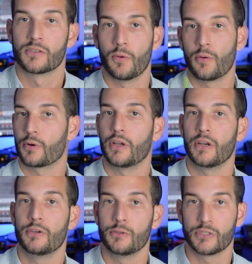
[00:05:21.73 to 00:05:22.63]
So what we're going
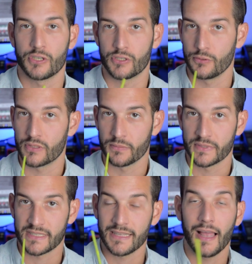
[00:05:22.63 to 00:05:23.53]
to do is just do some
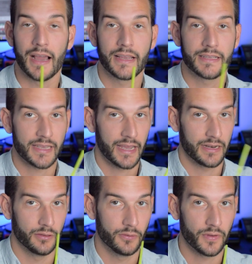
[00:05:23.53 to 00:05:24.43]
slides at
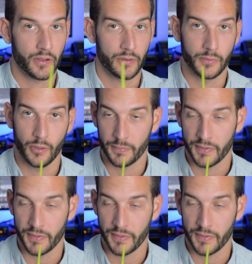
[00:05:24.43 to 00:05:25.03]
a low volume, low